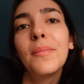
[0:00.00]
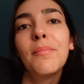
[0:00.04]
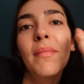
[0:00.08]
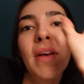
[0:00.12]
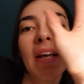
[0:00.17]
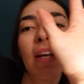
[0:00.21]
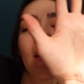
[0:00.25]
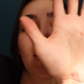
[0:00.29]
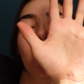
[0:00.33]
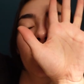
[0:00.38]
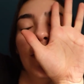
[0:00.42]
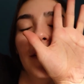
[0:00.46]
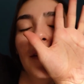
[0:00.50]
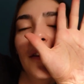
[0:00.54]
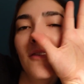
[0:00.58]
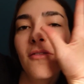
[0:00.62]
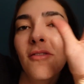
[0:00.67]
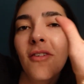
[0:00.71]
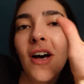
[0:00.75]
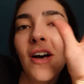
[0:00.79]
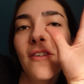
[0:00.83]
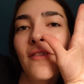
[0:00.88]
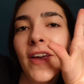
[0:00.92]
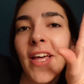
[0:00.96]
Made it to the
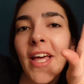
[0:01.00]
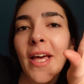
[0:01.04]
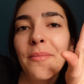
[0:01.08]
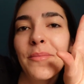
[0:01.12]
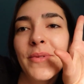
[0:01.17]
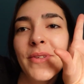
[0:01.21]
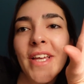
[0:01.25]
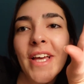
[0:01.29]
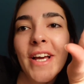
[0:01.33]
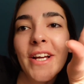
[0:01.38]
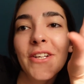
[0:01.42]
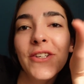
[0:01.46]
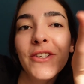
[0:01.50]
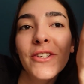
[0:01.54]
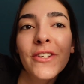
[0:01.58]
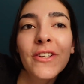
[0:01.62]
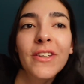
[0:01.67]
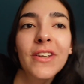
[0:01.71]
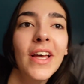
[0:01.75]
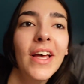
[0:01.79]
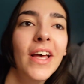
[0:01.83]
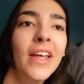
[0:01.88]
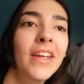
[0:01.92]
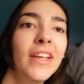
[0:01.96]
5am
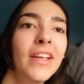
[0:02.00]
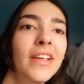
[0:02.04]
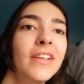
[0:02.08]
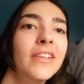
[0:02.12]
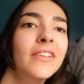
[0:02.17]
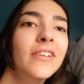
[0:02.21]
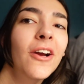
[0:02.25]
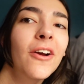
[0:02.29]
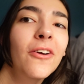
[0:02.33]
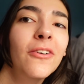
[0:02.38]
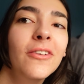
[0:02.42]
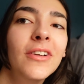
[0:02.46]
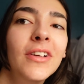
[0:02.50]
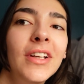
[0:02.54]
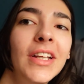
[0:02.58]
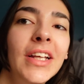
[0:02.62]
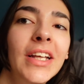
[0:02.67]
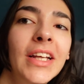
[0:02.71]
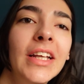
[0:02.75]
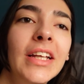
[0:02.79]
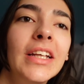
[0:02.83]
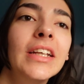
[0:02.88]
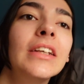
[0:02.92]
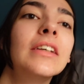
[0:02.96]
section and it is
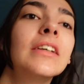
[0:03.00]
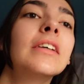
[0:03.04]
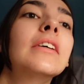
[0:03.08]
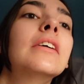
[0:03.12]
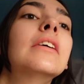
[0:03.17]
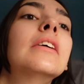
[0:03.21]
currently